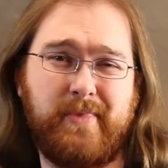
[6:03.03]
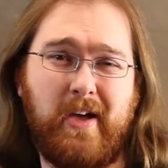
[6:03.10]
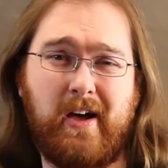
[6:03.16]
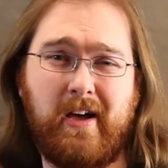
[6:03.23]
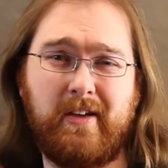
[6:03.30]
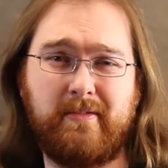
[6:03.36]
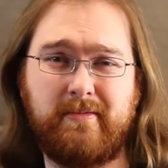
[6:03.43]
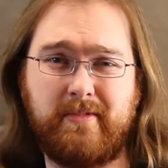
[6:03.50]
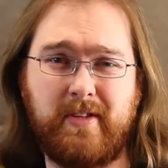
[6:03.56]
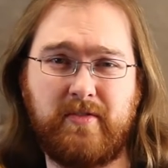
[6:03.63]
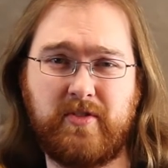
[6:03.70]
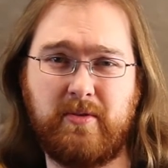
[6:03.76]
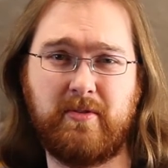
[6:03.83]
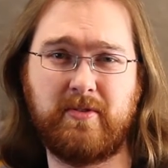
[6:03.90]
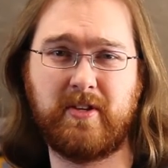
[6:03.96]
If
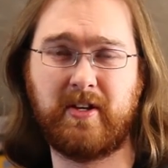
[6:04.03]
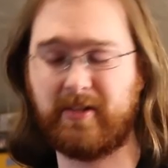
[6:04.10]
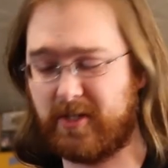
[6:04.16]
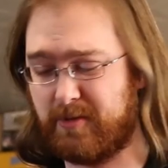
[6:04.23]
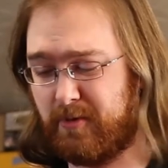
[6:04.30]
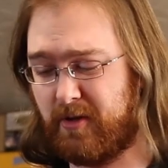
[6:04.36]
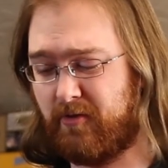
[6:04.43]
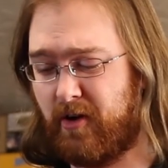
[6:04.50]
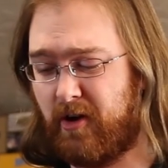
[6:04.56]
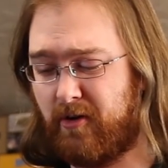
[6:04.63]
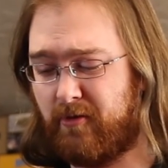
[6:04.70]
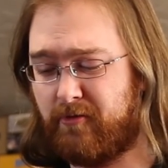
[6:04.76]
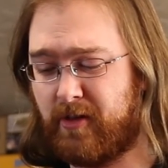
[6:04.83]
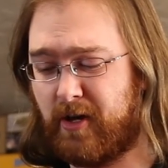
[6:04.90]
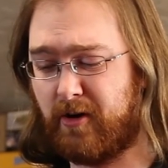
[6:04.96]
someone was like, let's play
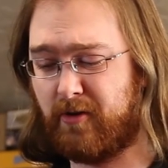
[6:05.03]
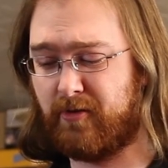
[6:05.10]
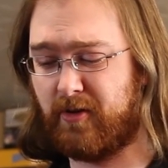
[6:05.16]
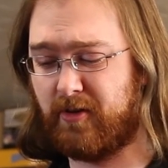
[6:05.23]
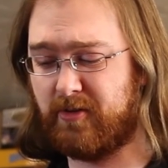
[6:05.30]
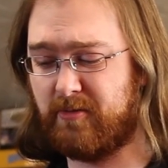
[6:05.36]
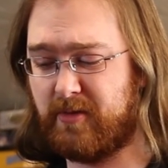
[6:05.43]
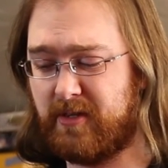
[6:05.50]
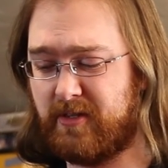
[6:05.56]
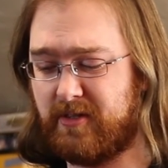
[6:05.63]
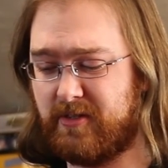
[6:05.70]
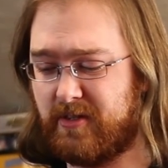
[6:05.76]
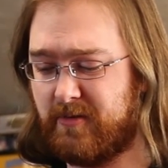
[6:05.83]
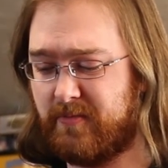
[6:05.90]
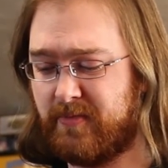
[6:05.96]
Flowerfall, it'd be,
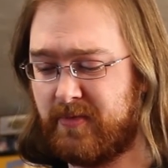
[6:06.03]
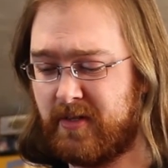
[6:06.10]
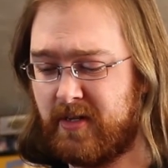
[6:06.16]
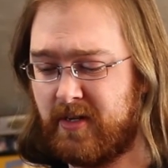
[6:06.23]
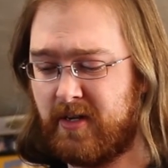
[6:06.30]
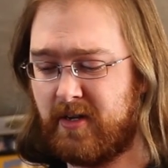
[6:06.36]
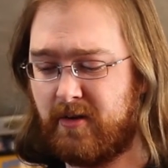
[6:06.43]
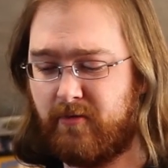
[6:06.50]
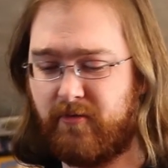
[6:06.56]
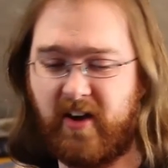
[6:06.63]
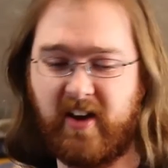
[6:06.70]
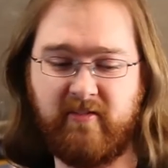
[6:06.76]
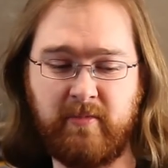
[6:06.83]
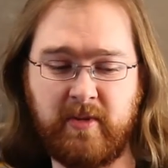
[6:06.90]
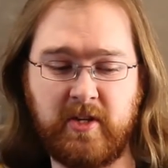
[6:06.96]

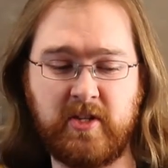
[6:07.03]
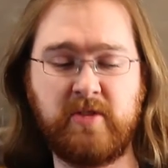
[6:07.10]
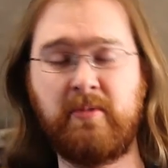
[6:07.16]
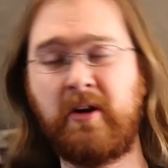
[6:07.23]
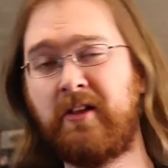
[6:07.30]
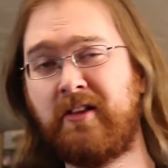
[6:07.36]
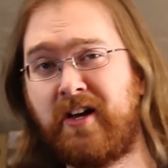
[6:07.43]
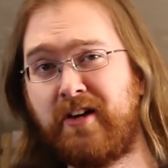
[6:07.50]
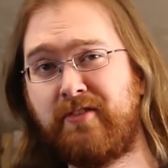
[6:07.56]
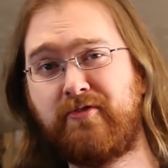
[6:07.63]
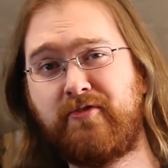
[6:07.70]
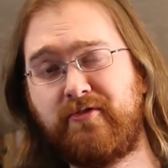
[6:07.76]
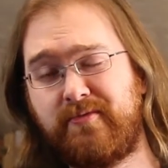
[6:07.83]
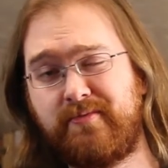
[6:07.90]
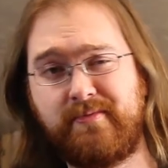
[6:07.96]
5 minutes of my
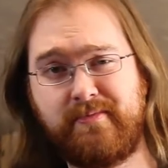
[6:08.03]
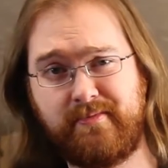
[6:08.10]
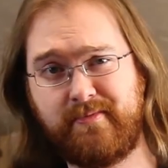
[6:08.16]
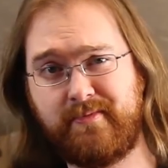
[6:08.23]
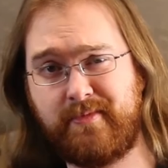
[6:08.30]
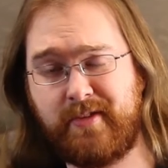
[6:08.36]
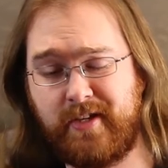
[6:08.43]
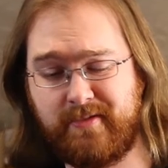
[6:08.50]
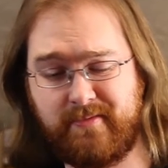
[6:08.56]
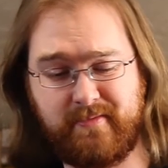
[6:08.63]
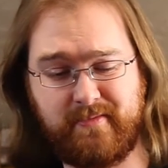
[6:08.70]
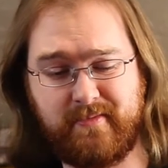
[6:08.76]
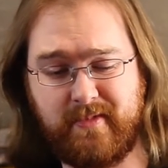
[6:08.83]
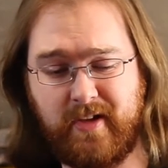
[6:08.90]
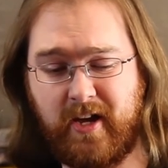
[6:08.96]
life that
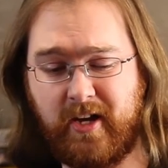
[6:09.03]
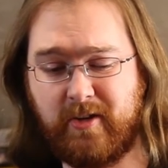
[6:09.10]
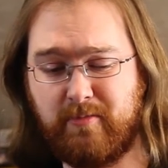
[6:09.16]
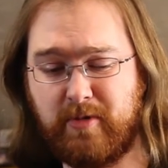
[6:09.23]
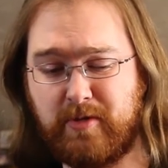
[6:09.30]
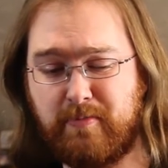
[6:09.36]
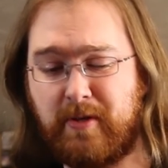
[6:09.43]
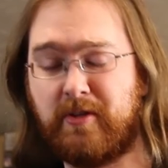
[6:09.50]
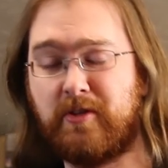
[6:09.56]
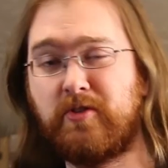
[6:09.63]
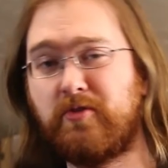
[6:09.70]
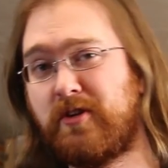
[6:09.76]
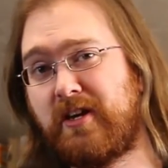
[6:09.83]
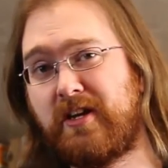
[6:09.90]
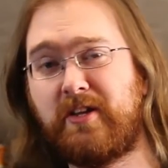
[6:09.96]
I could be spending
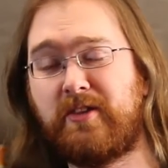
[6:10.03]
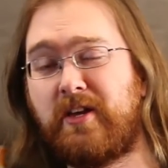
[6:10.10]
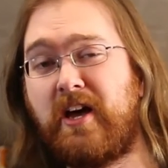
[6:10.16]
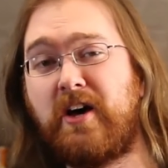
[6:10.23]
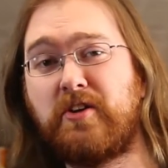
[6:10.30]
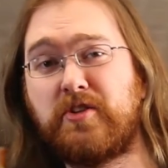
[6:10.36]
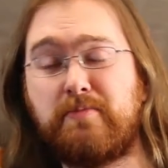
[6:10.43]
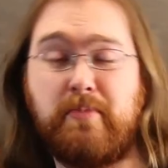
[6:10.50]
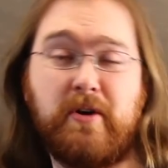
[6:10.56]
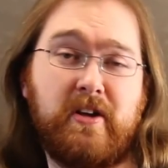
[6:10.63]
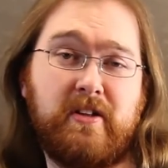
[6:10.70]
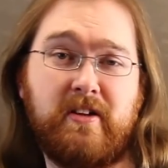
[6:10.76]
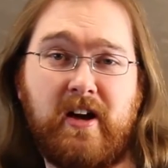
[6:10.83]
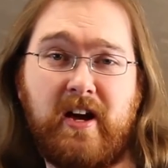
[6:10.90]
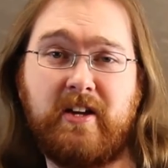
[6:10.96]
doing anything else,
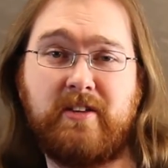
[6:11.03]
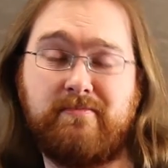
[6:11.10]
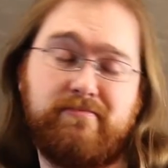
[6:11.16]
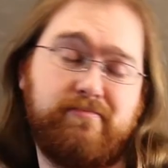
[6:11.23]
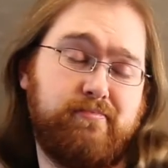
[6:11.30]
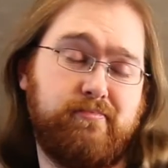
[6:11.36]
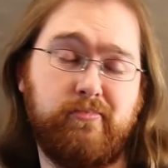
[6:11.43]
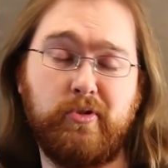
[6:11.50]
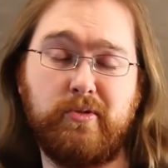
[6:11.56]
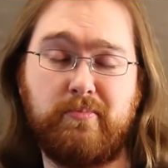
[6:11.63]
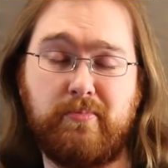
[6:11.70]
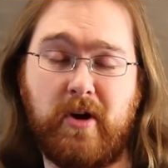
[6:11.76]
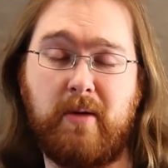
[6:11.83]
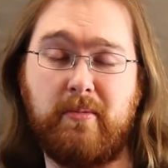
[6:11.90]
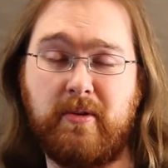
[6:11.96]
but I
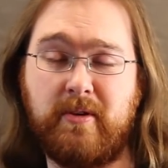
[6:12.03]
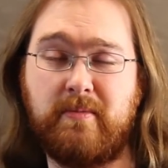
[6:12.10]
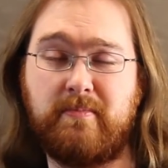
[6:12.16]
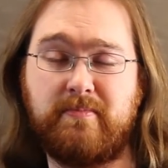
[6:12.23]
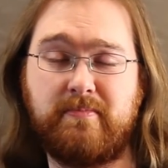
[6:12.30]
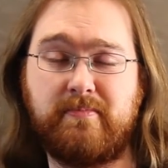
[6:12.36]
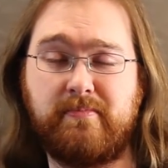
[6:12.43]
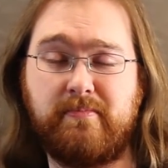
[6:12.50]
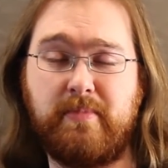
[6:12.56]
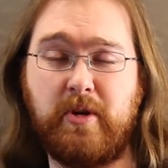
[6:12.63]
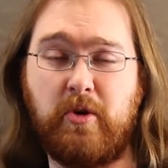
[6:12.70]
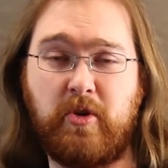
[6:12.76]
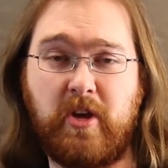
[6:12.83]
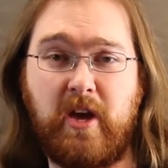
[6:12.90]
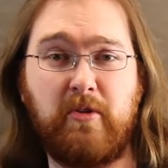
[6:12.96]
would probably be
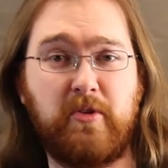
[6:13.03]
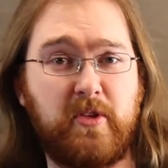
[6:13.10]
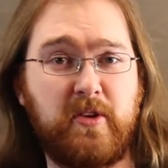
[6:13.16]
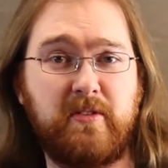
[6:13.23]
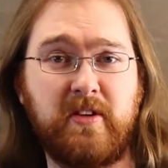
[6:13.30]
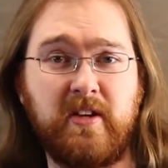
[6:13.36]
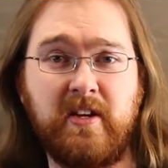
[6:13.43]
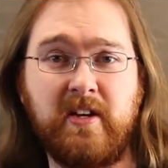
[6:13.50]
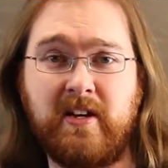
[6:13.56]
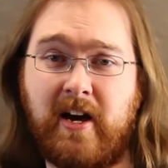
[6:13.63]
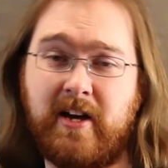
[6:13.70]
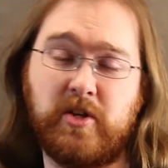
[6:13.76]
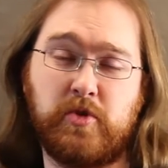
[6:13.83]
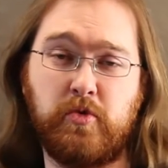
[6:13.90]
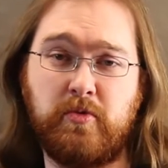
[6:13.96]
okay with it.
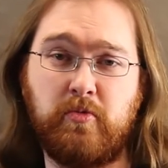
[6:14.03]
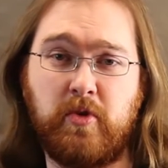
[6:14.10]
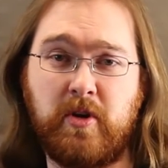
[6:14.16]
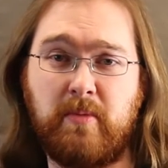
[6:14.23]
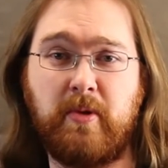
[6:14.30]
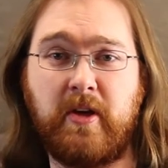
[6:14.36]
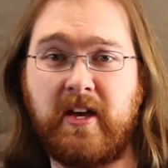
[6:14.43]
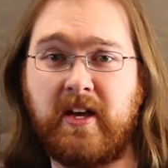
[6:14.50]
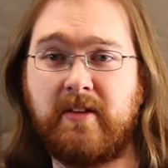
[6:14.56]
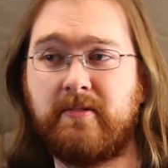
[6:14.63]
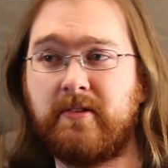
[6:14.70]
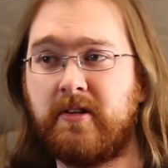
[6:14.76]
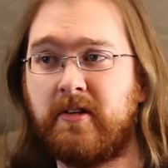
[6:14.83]
I just wouldn't want to play it